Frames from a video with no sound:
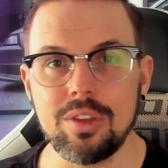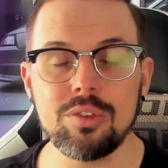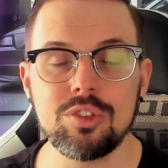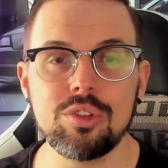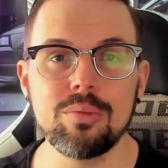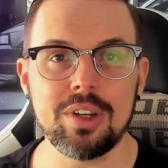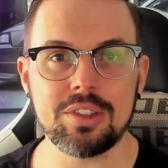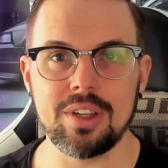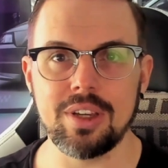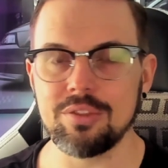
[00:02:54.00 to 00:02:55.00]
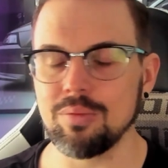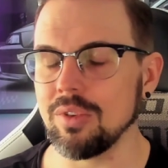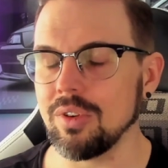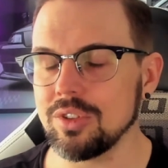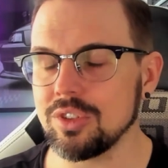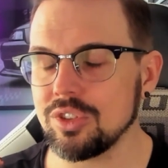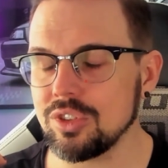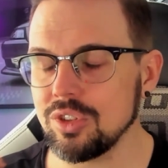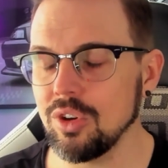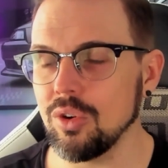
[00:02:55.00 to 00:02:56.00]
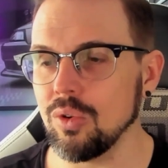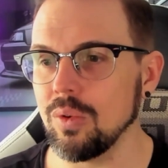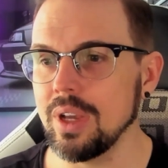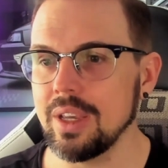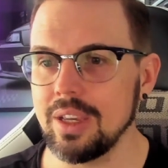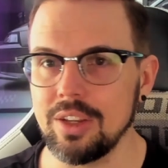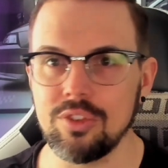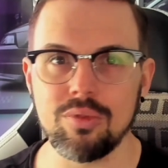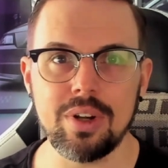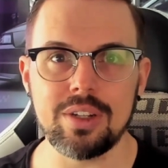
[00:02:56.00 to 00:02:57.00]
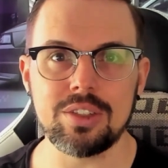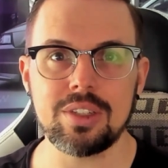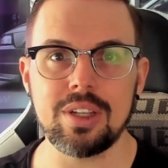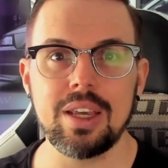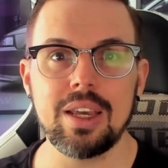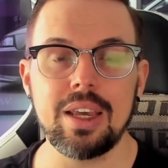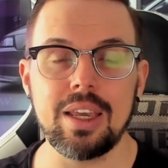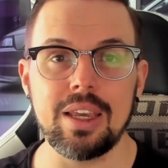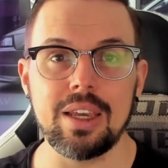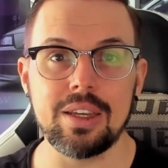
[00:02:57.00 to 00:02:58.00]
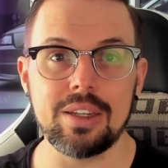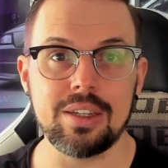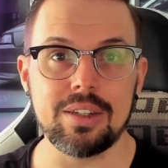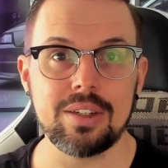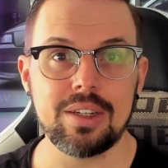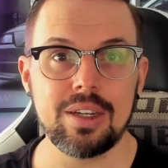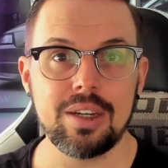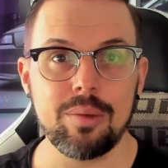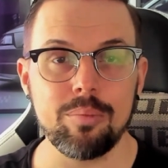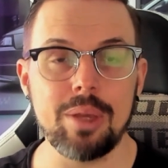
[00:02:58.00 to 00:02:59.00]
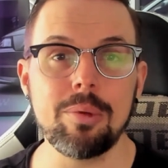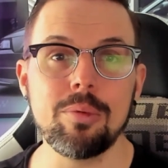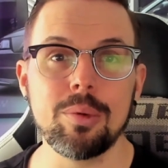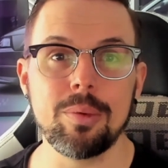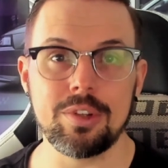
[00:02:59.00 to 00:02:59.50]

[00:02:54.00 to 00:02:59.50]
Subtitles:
Those two Mustangs were so entrenched in baby boomer